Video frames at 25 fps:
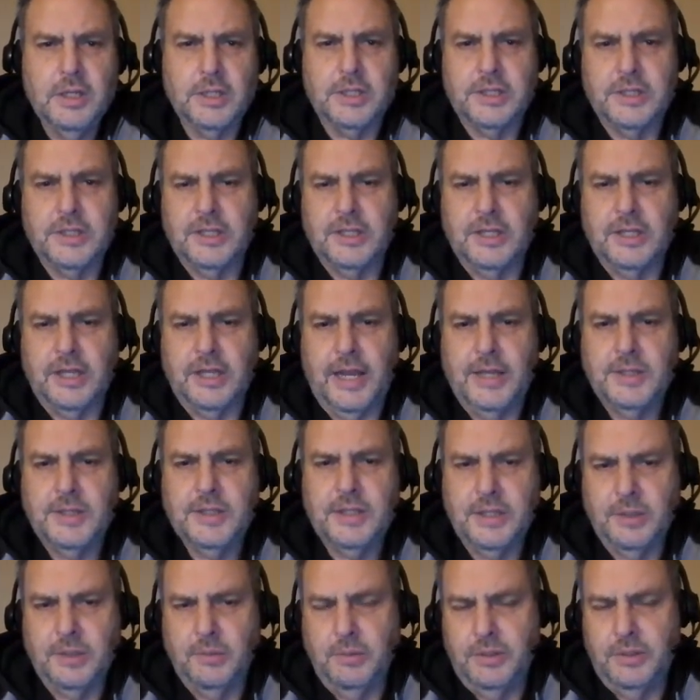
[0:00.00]
This is the
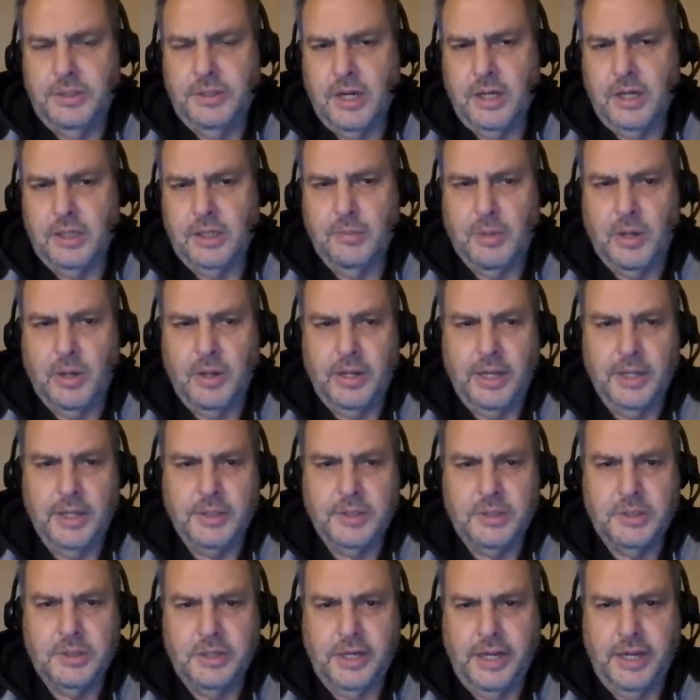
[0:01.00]
last thing we talked about
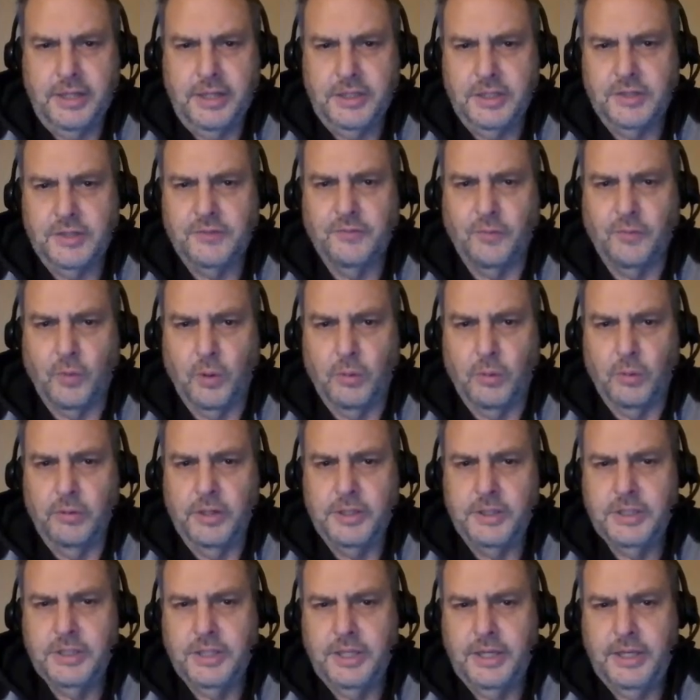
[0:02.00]
yesterday, just Fort
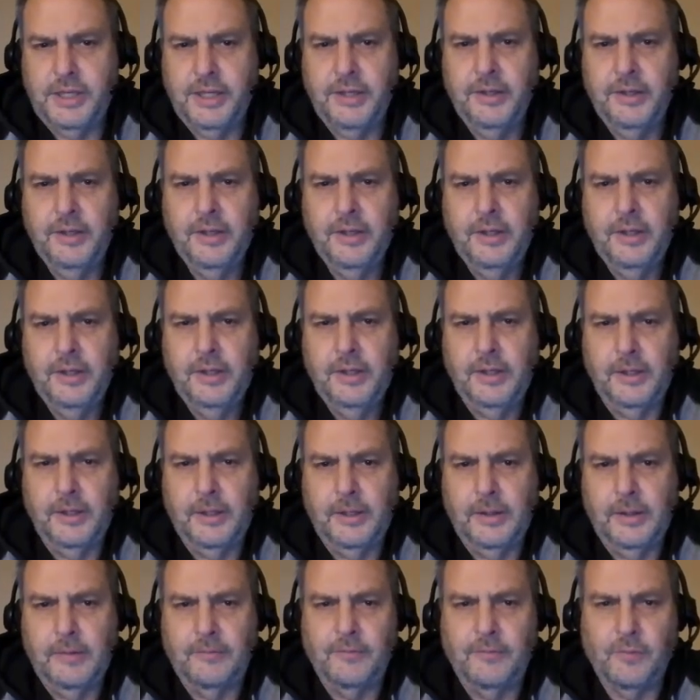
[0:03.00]
Ridgely.
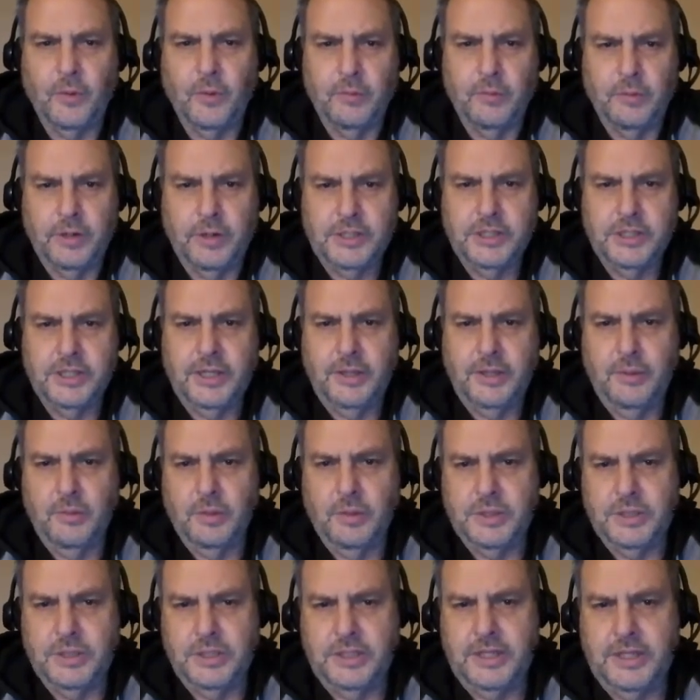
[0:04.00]
Fort Ridgely
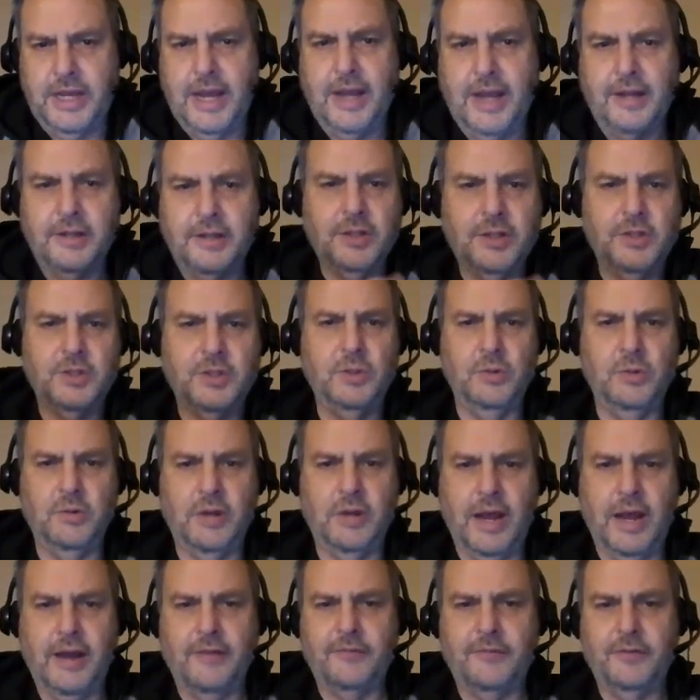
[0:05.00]
was attacked
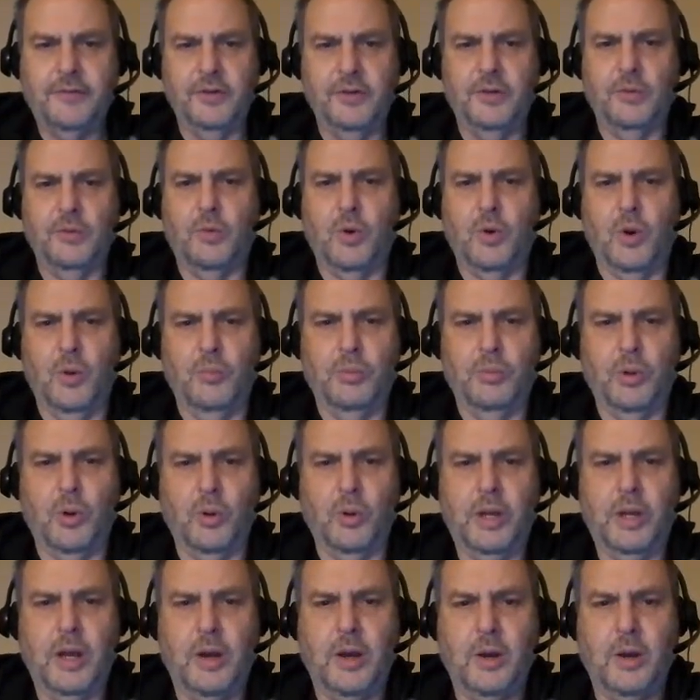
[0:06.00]
soon after the war
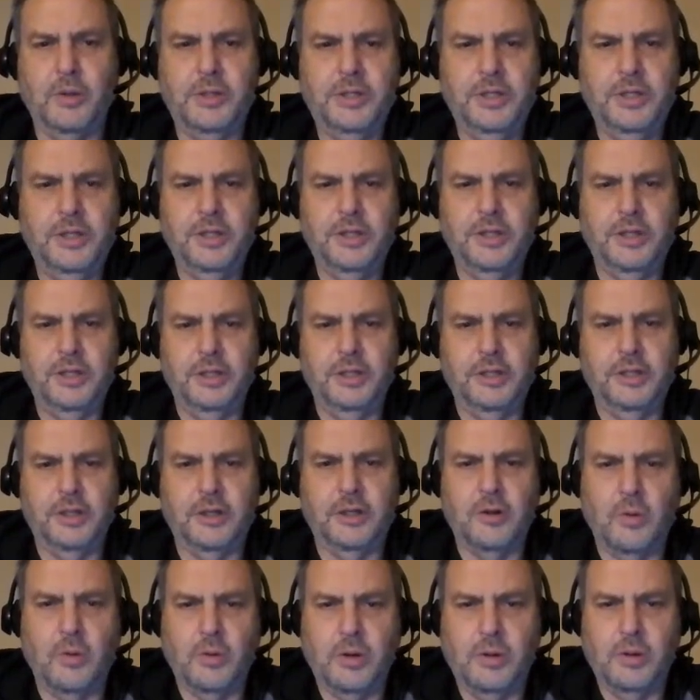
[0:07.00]
broke out. The
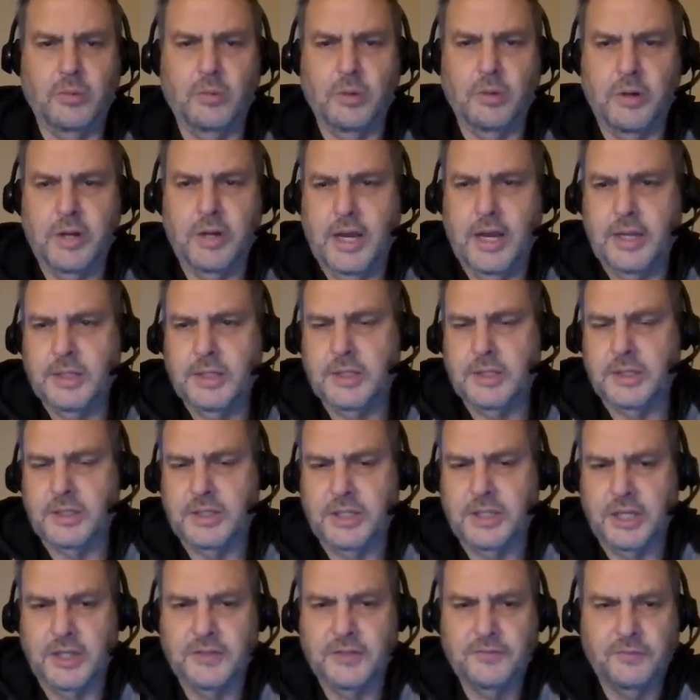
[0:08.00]
Dakota were not
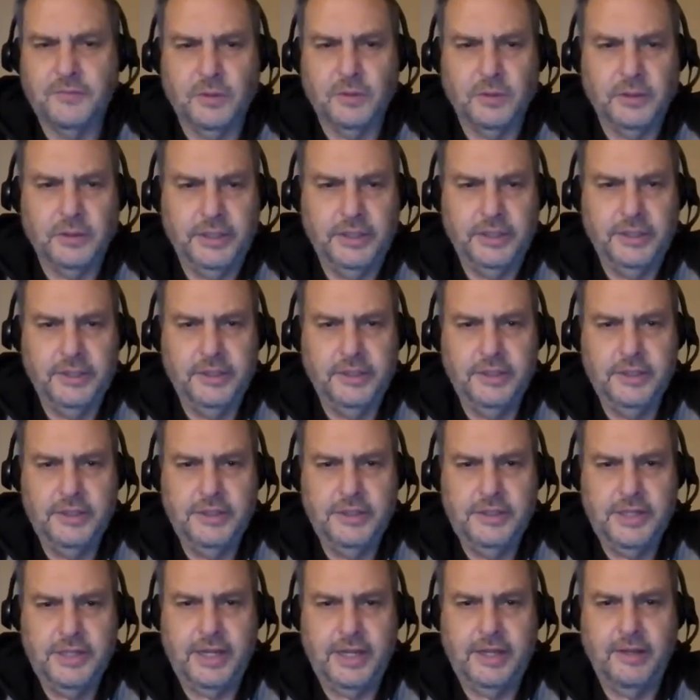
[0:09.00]
successful in
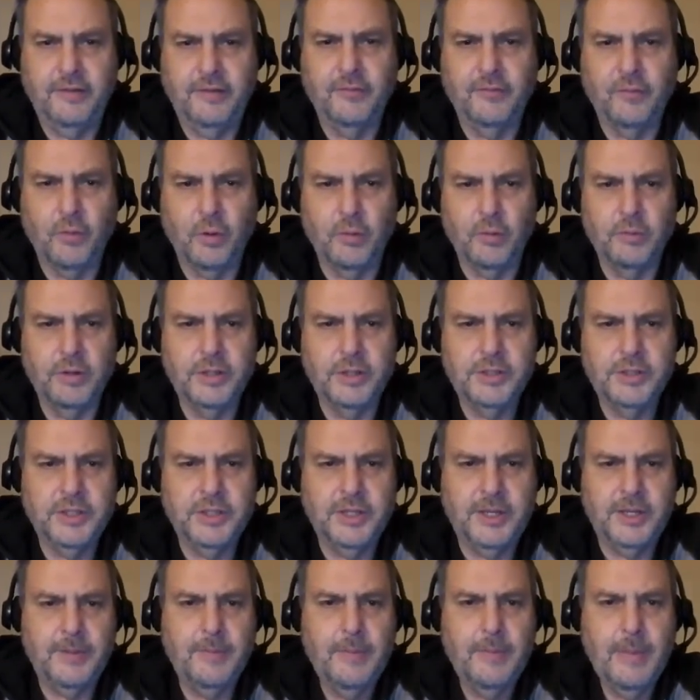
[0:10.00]
taking Fort
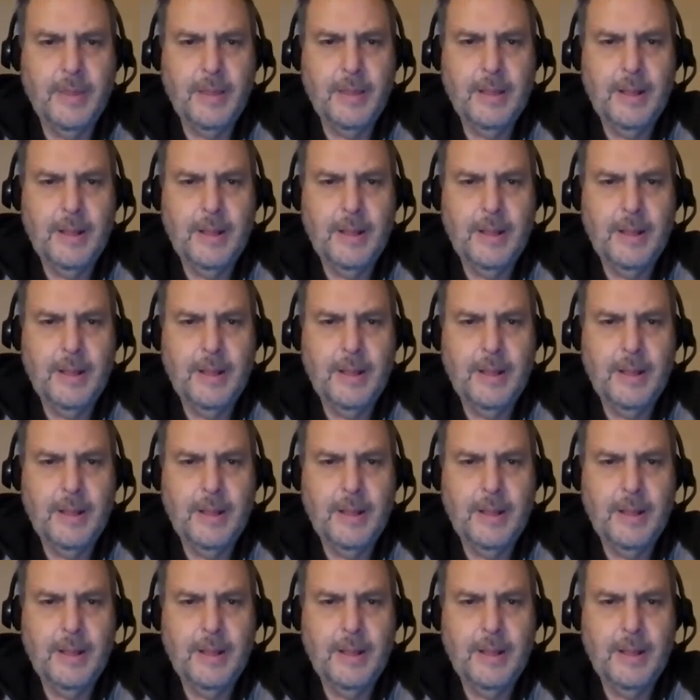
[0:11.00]
Ridgely.